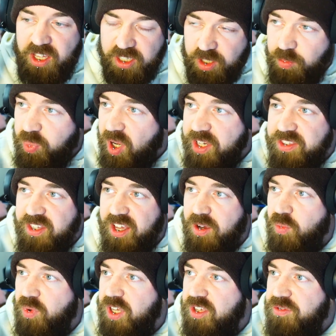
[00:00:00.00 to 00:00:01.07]
Combine
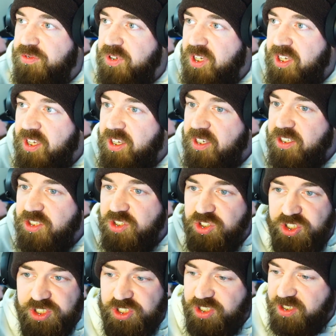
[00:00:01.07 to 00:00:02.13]
that with
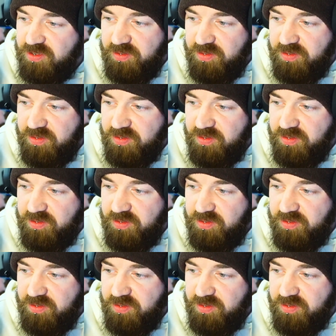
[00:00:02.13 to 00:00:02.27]
just